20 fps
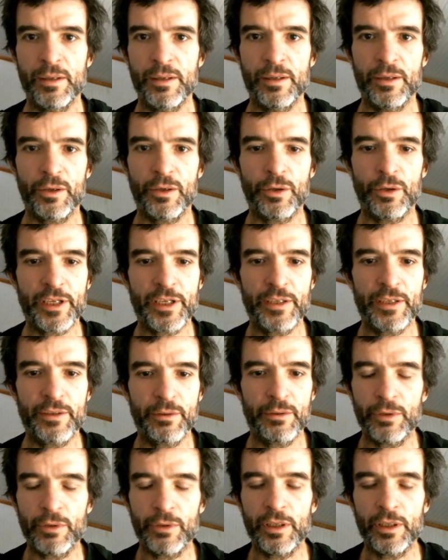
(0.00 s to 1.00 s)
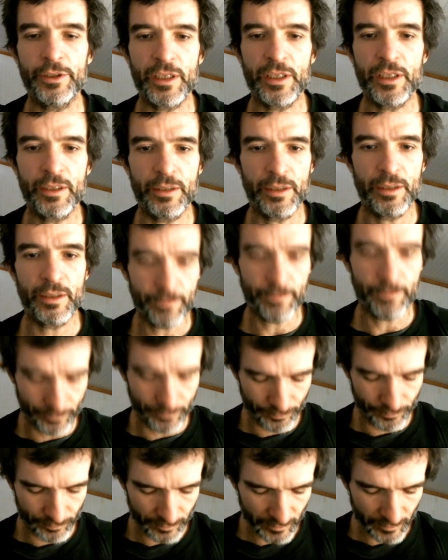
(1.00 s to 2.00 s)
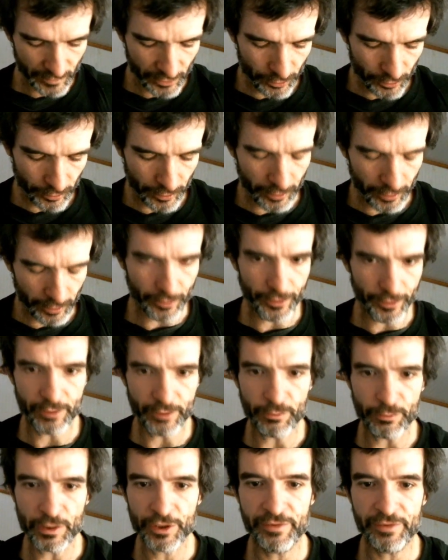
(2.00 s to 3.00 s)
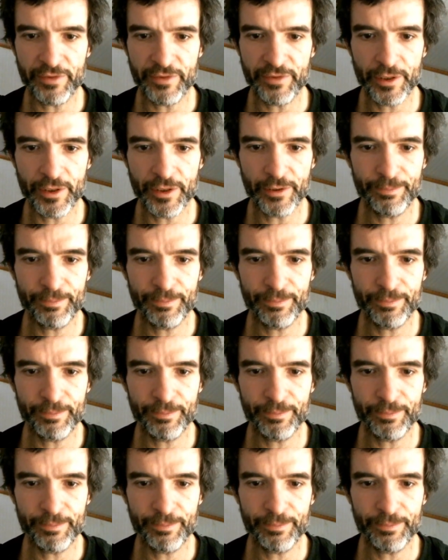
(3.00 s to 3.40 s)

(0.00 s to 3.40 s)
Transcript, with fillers: Or you can, well, you can uh, join it, or you can watch the video.